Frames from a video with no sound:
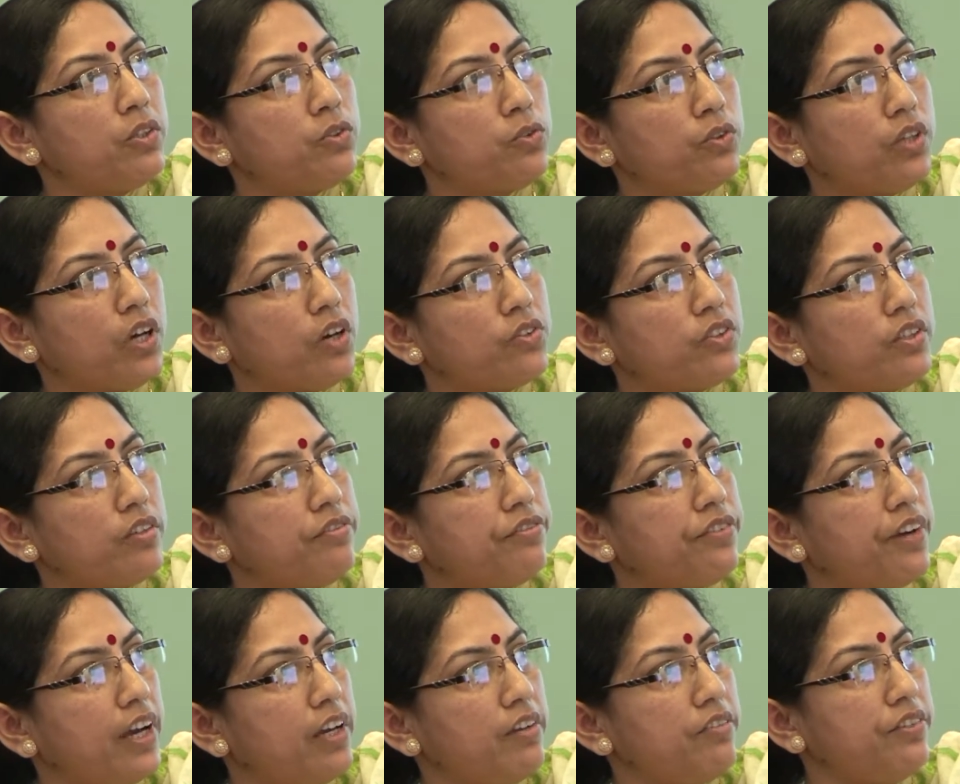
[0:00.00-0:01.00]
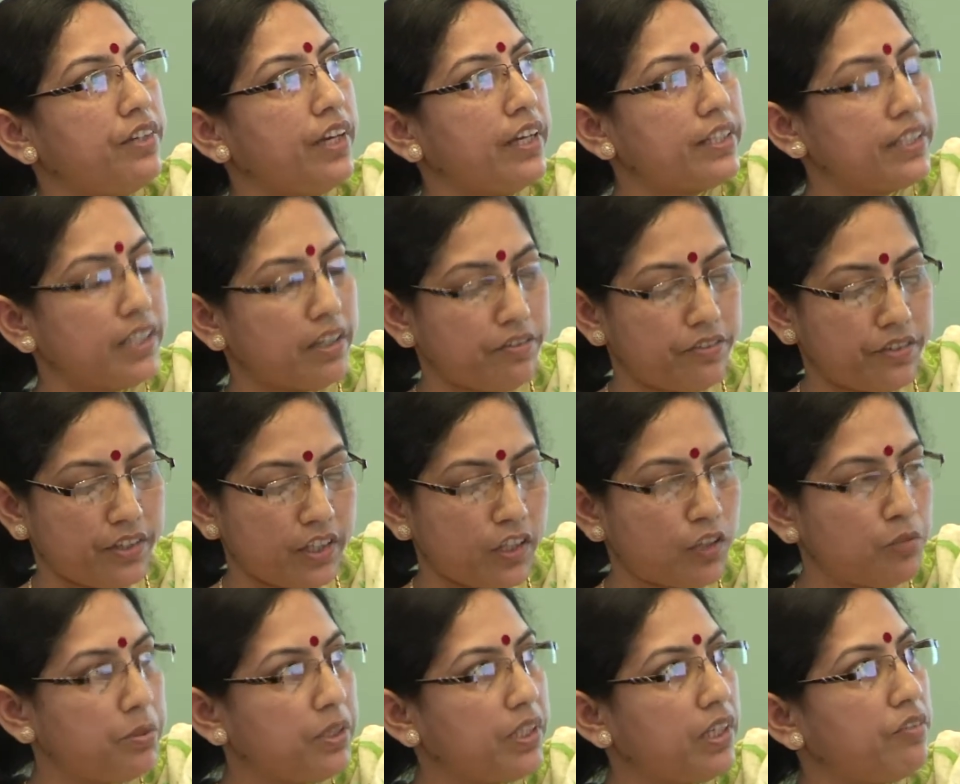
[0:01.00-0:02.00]
in 2005, we had several
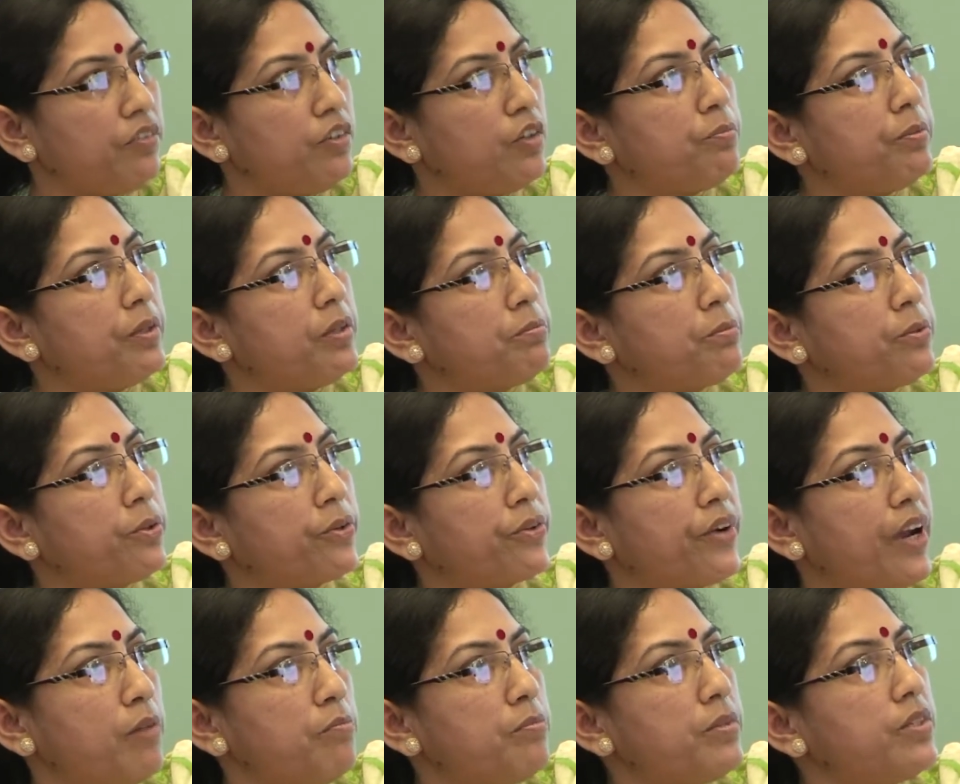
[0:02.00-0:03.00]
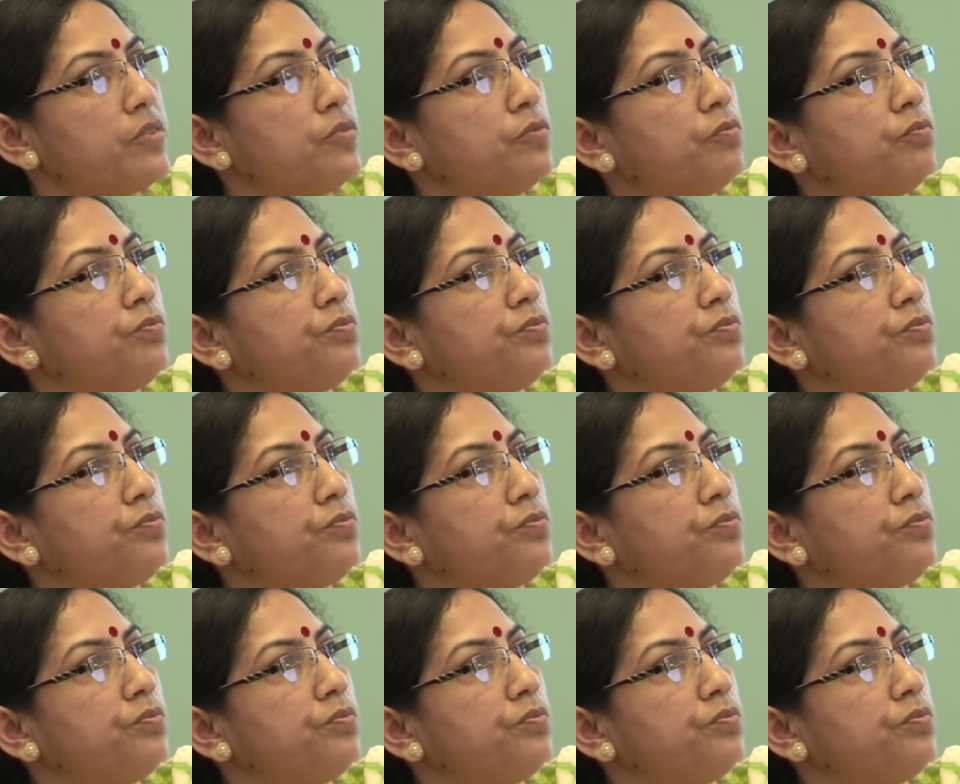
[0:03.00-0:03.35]
urban development programs,